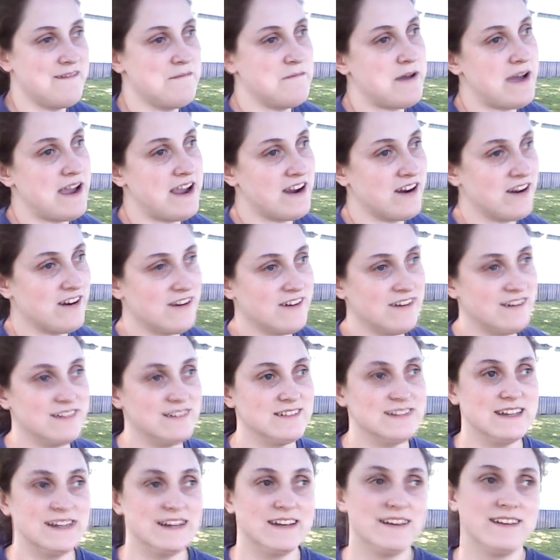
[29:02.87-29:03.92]
by a
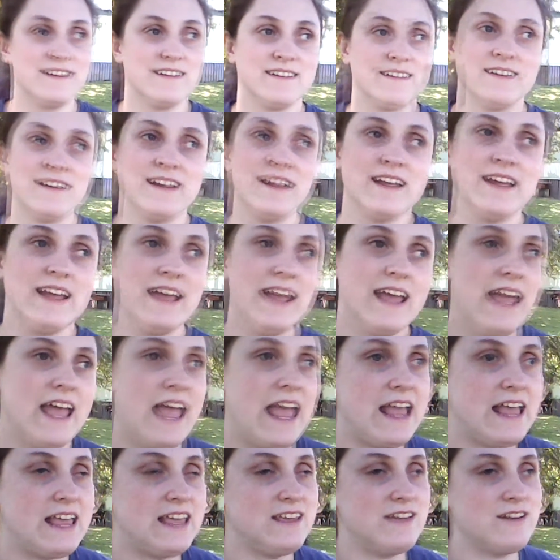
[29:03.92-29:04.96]
girl, and
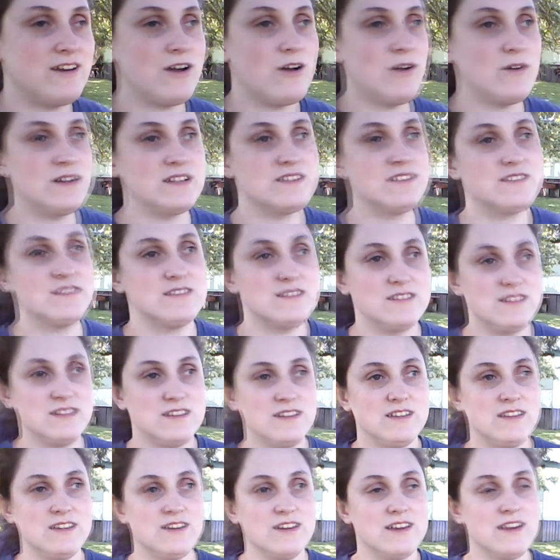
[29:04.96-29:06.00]
it's,
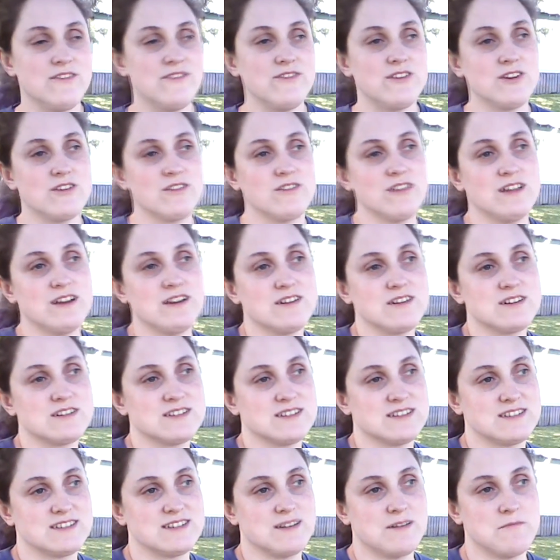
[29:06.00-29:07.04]
you give your lyrics
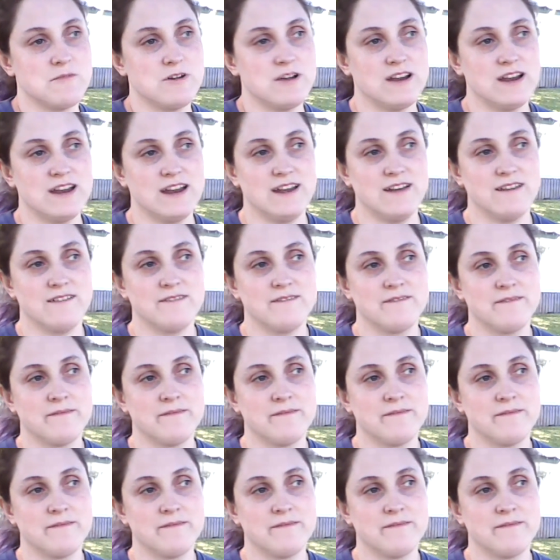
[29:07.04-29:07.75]
to someone, and